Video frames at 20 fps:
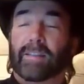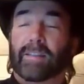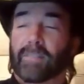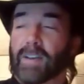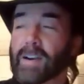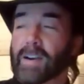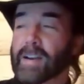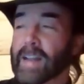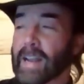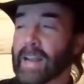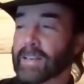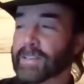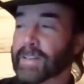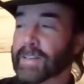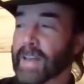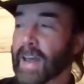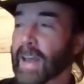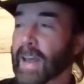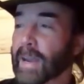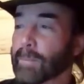the very next
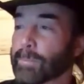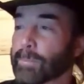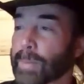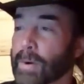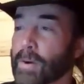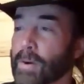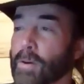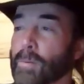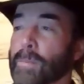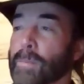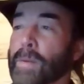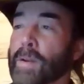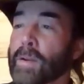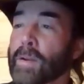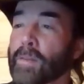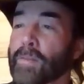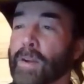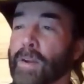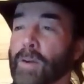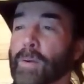day, boom.
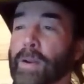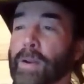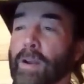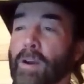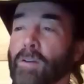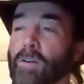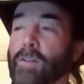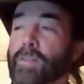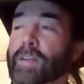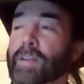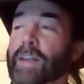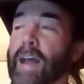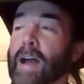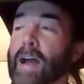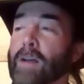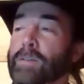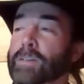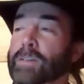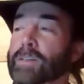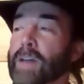There we go to the
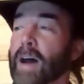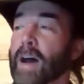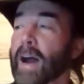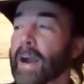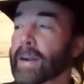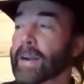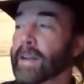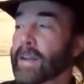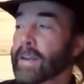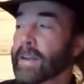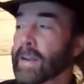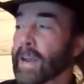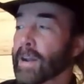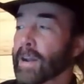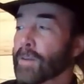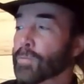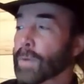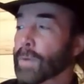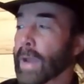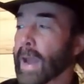downside,
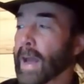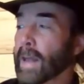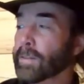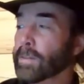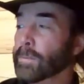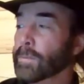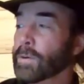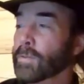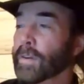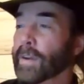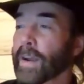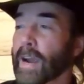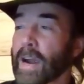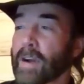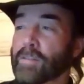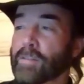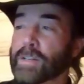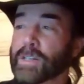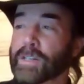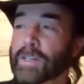and if we add the moving
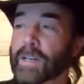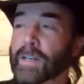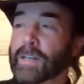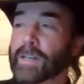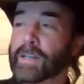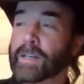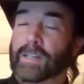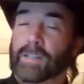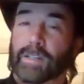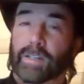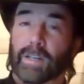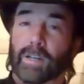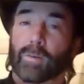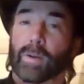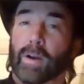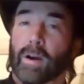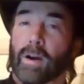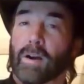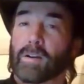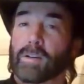averages in, you can see
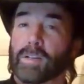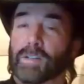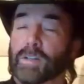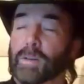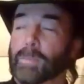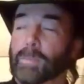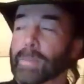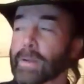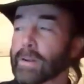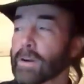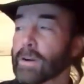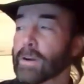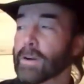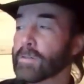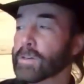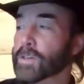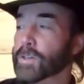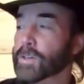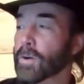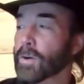we are just a bit
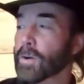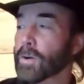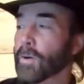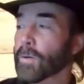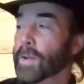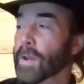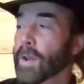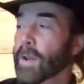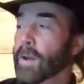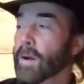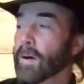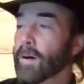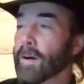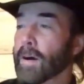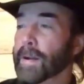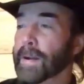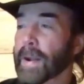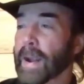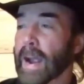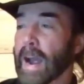oversold
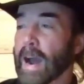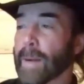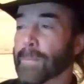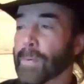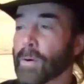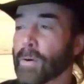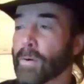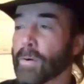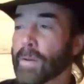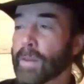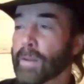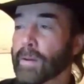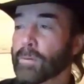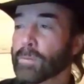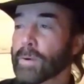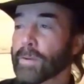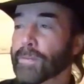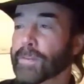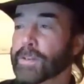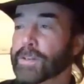on Apple
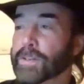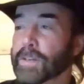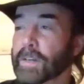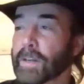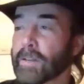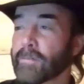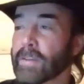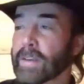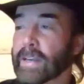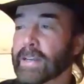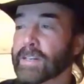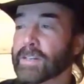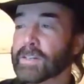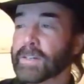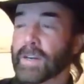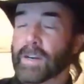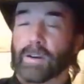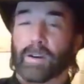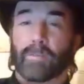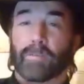with the significance
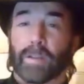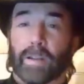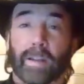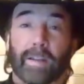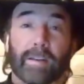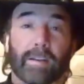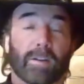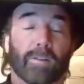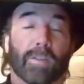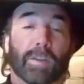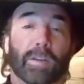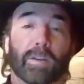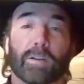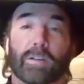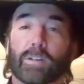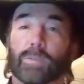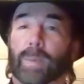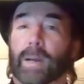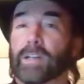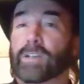here. And if you didn't hear the news